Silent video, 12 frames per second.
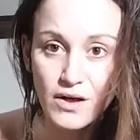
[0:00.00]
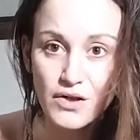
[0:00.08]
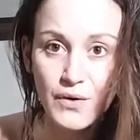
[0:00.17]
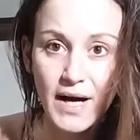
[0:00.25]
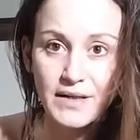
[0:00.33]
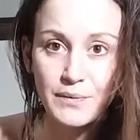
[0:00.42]

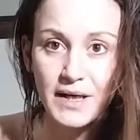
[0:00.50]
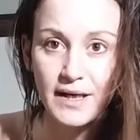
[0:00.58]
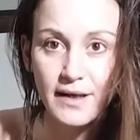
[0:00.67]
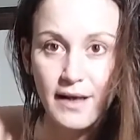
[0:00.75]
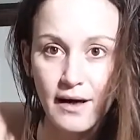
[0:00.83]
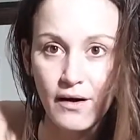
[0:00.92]
So as we
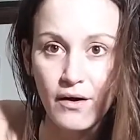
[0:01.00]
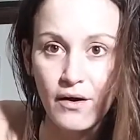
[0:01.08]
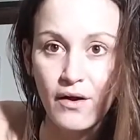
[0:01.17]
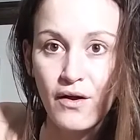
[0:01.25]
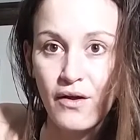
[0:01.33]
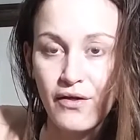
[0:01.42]

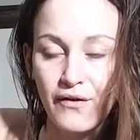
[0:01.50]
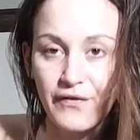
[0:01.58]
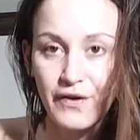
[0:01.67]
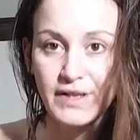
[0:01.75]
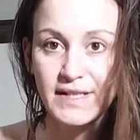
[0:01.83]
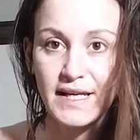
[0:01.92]
inhale, the
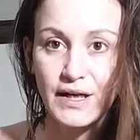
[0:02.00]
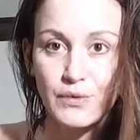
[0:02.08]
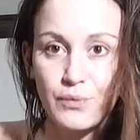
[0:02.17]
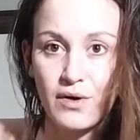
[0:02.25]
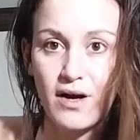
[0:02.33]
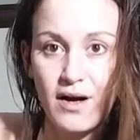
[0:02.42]
first thing
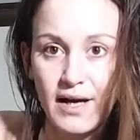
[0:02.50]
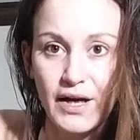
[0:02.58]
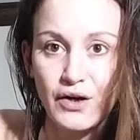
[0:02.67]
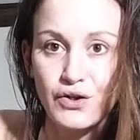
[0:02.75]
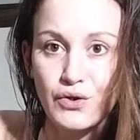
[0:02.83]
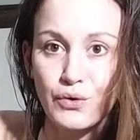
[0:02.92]
is we're
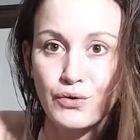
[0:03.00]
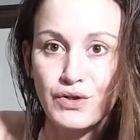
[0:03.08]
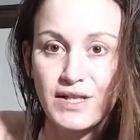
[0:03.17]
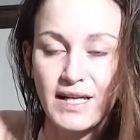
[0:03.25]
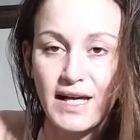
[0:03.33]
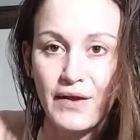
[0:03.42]
hugging our shoulders
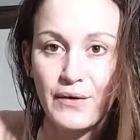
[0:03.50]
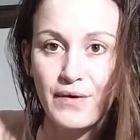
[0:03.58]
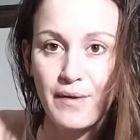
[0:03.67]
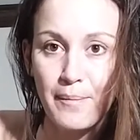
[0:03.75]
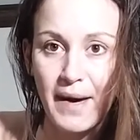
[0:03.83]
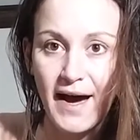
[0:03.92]
together
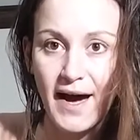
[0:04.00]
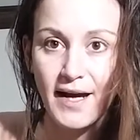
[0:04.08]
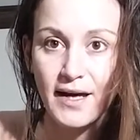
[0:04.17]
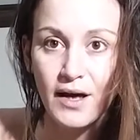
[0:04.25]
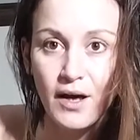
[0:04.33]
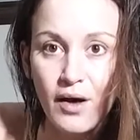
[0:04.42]
in the
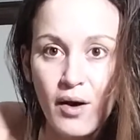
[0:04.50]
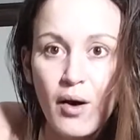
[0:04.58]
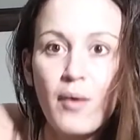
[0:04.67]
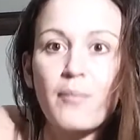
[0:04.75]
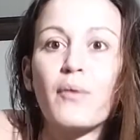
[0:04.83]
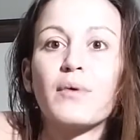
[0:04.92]
back,
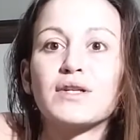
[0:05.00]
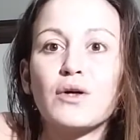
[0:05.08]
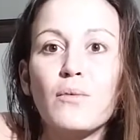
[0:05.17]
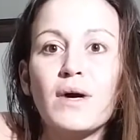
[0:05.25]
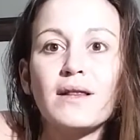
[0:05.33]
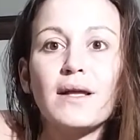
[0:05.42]
but we
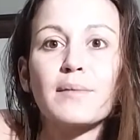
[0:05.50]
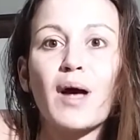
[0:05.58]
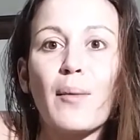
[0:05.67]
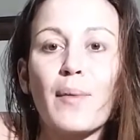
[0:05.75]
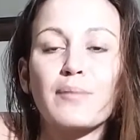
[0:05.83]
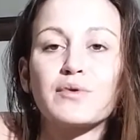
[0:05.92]
don't want to let them
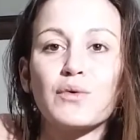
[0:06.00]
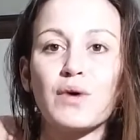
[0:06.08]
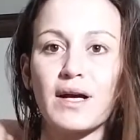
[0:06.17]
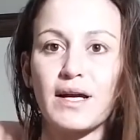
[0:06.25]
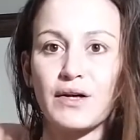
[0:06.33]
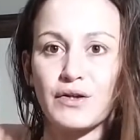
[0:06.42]
come up to
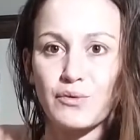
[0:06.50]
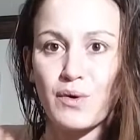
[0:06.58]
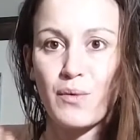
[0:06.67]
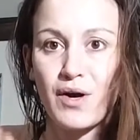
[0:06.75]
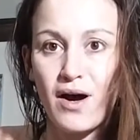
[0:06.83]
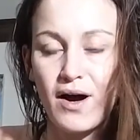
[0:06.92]
our ears.
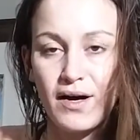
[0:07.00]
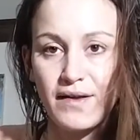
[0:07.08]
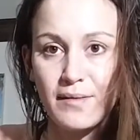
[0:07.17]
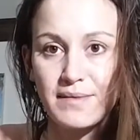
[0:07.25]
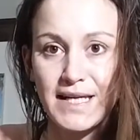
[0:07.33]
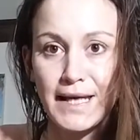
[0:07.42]
We want to hug
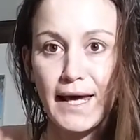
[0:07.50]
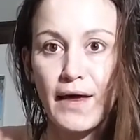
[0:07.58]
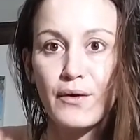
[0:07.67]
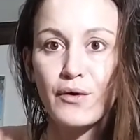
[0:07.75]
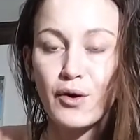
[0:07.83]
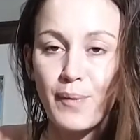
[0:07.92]
them
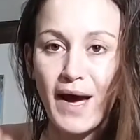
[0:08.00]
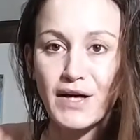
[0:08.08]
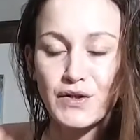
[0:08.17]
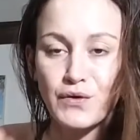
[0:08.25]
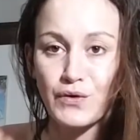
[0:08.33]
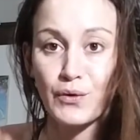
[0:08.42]
together in our back
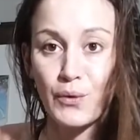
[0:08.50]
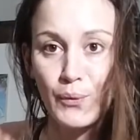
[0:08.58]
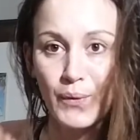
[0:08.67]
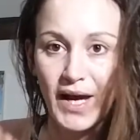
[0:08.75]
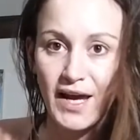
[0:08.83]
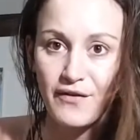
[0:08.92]
so that they're
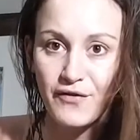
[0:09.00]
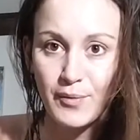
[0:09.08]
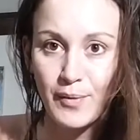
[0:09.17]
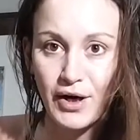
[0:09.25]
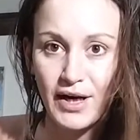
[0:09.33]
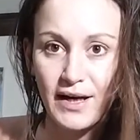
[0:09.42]
away
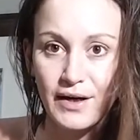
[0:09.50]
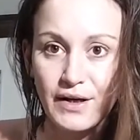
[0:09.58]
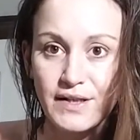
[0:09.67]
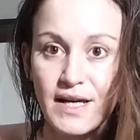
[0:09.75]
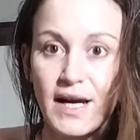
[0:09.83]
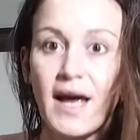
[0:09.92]
from our
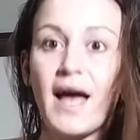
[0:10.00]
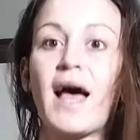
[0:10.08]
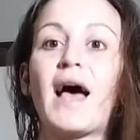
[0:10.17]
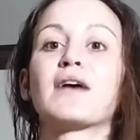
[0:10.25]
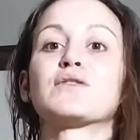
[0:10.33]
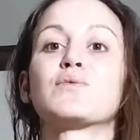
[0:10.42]
ears
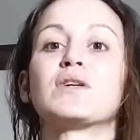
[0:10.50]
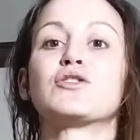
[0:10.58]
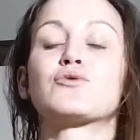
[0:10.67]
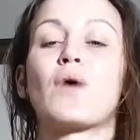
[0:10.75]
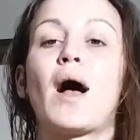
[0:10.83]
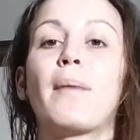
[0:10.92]
as we
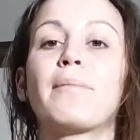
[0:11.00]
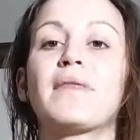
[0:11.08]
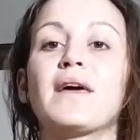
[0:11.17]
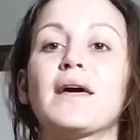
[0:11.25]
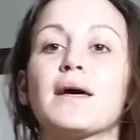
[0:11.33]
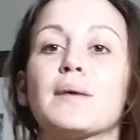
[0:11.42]
drop
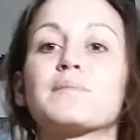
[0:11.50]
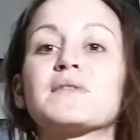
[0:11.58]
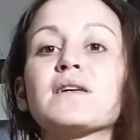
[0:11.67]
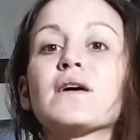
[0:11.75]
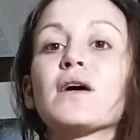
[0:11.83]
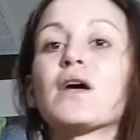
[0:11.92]
the
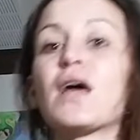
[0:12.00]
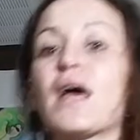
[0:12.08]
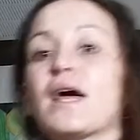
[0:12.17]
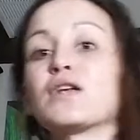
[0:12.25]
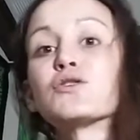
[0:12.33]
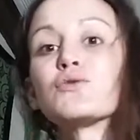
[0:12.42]
hips
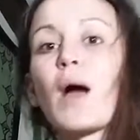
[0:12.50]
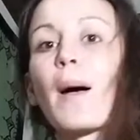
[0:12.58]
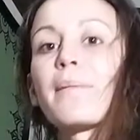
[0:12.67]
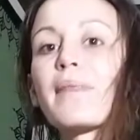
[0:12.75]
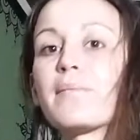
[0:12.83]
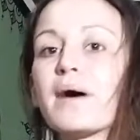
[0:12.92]
and
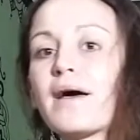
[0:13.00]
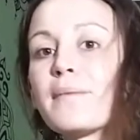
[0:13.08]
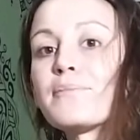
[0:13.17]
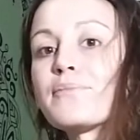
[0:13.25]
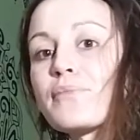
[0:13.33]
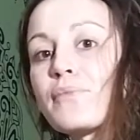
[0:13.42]
drop the butt.